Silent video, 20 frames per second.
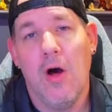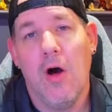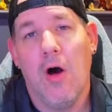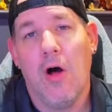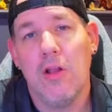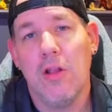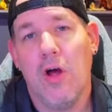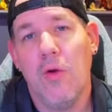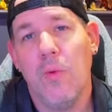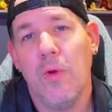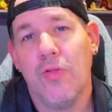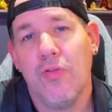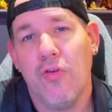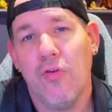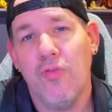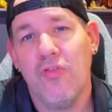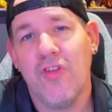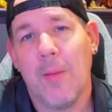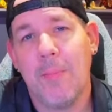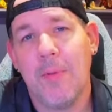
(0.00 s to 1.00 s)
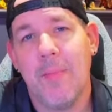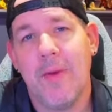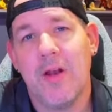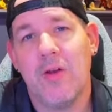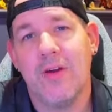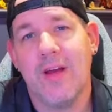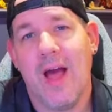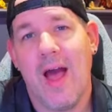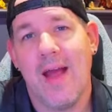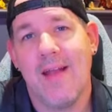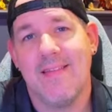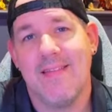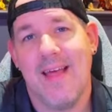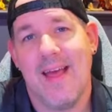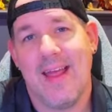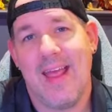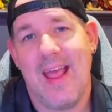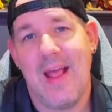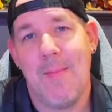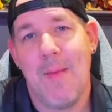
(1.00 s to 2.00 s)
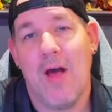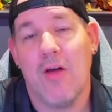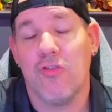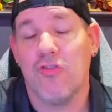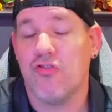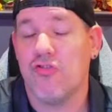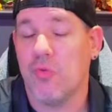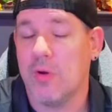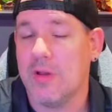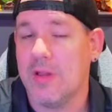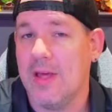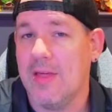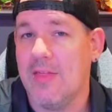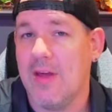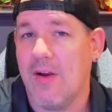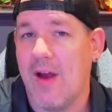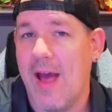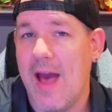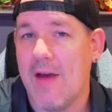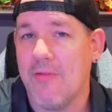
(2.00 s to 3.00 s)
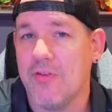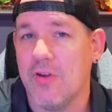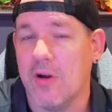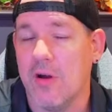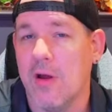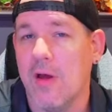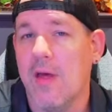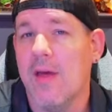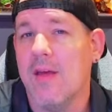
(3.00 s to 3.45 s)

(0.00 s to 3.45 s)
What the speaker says: along with two supplemental guides that came out shortly thereafter,